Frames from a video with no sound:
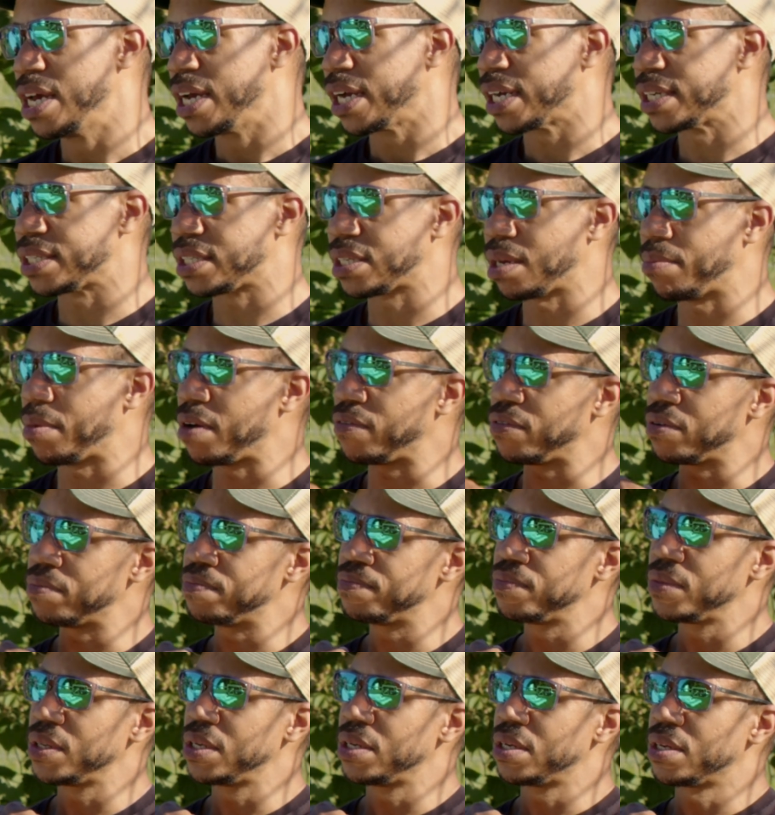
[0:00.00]
Because some of them,
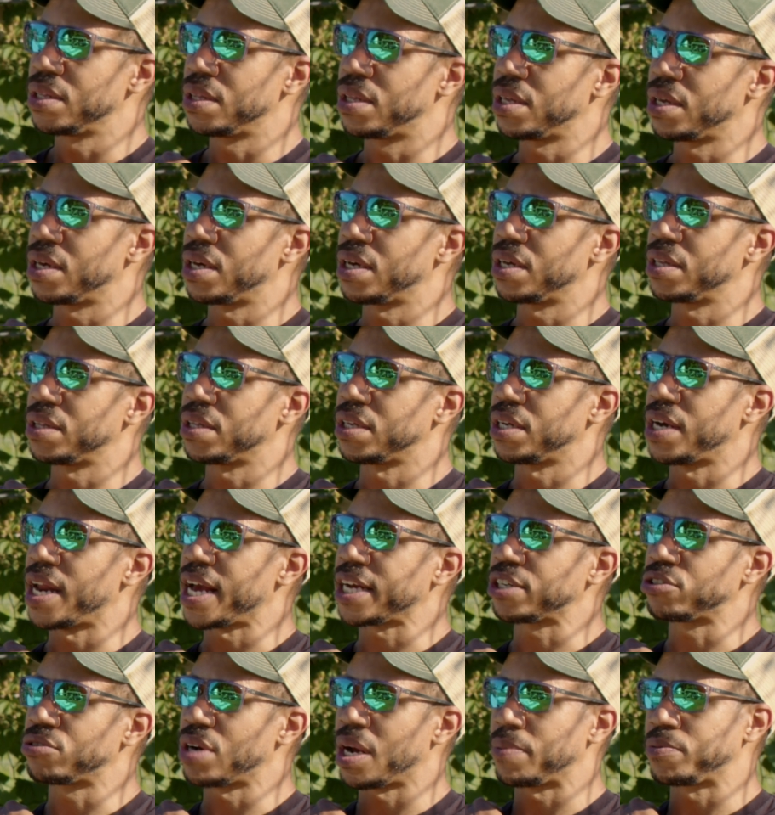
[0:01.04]
the
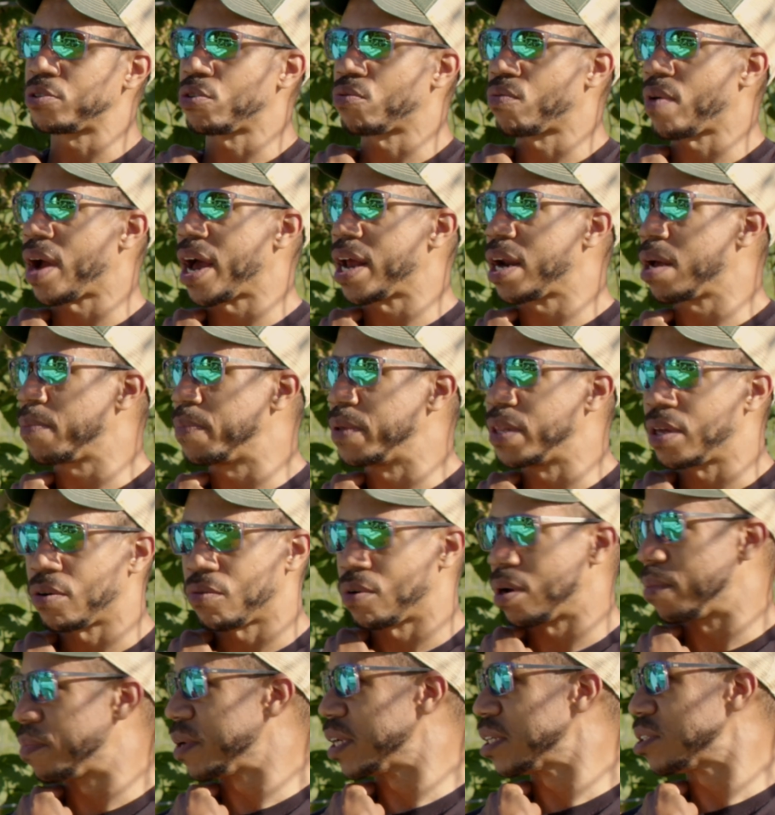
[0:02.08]
neck straps will ride up and they'll
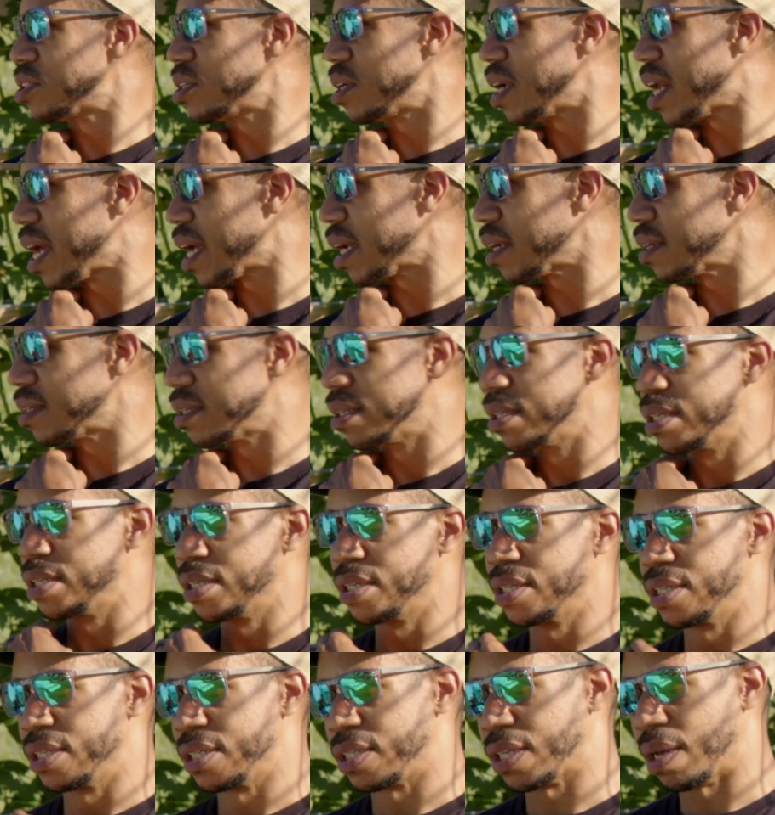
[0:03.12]
rub against your neck.
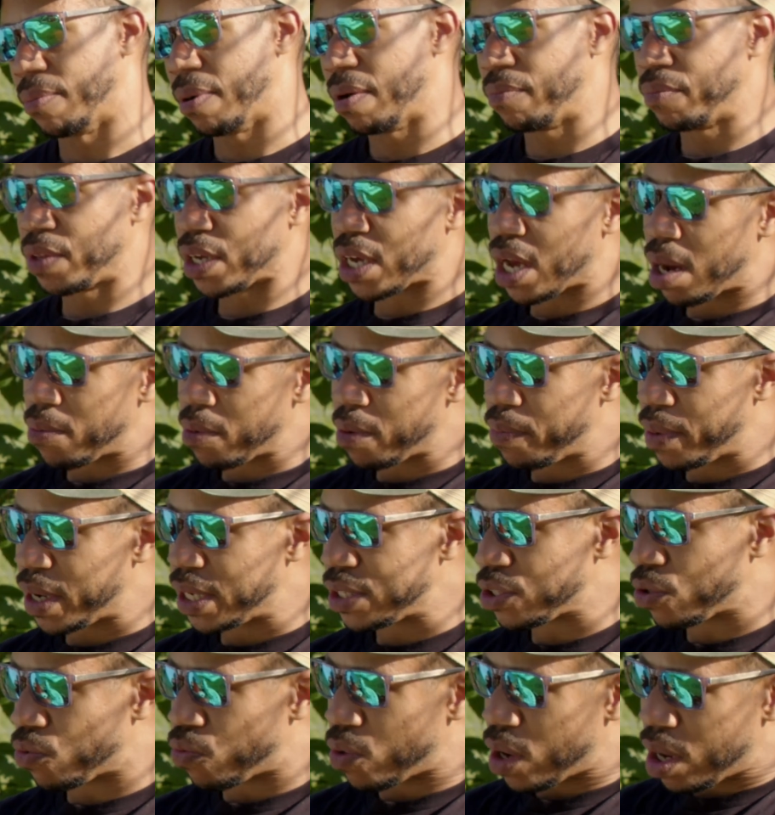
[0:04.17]
Mm-hmm. Some of them, the
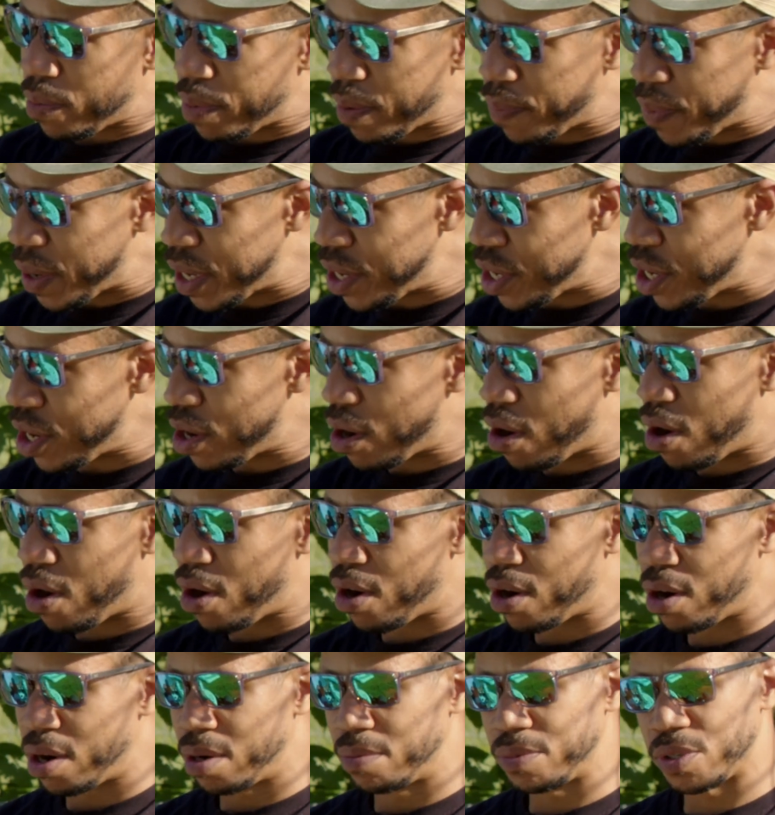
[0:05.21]
cummerbunds will rub up under your
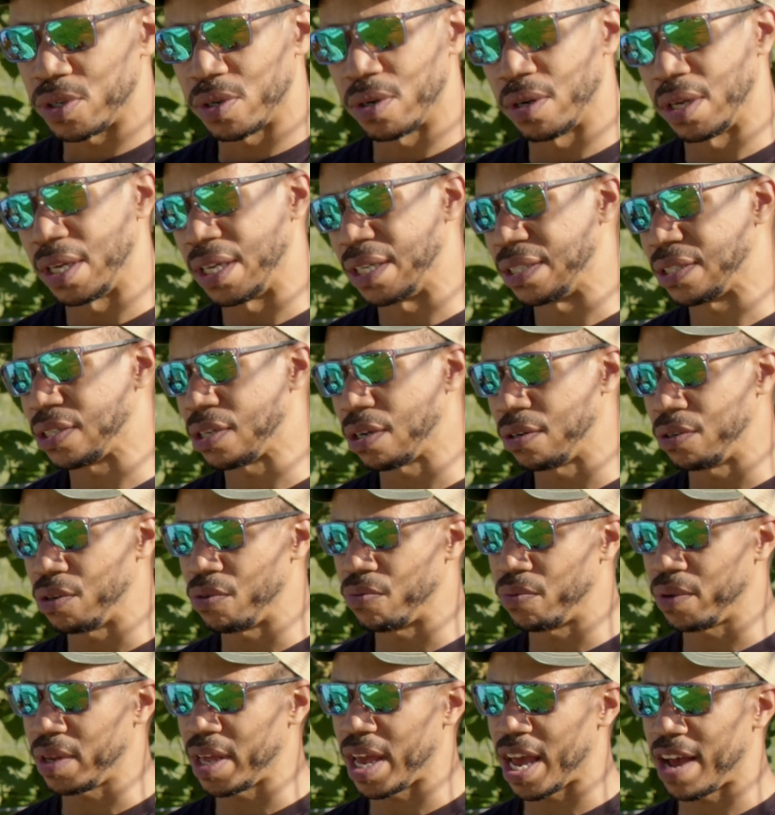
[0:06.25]
arms, and so
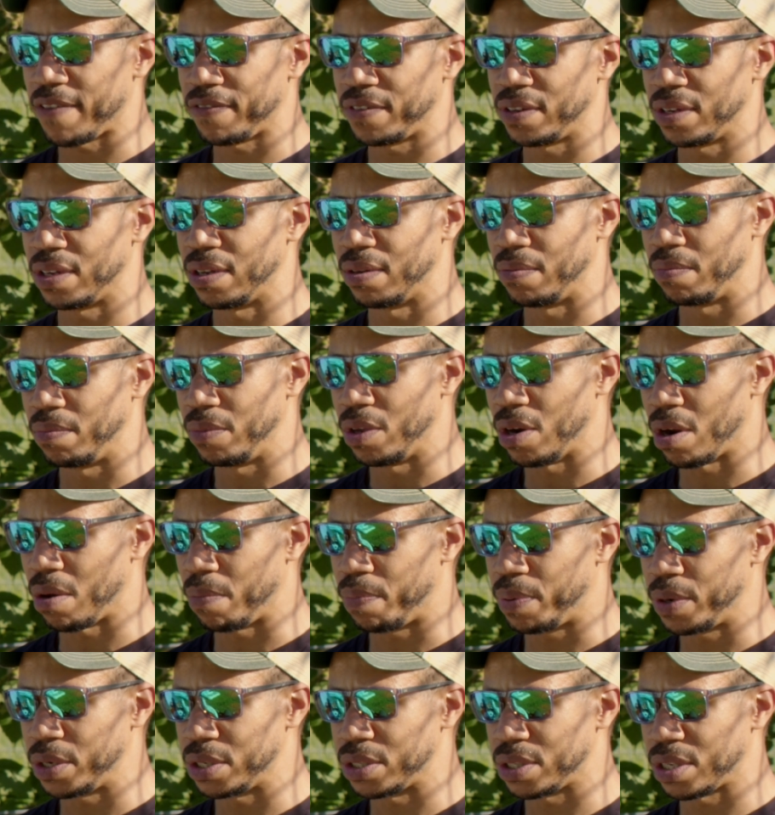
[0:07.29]
you really have to,
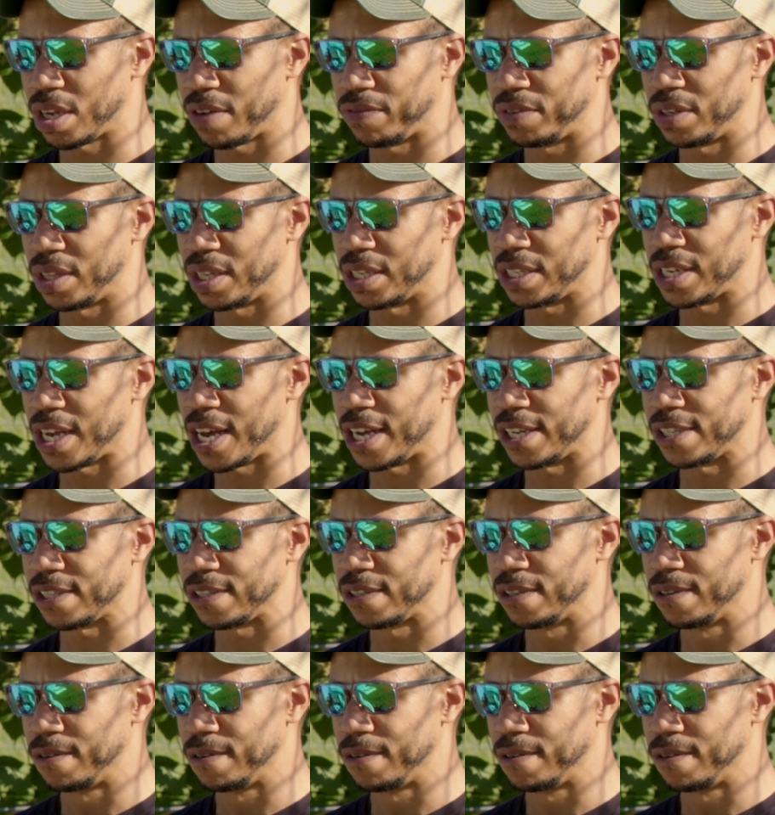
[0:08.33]
put your stuff to the test.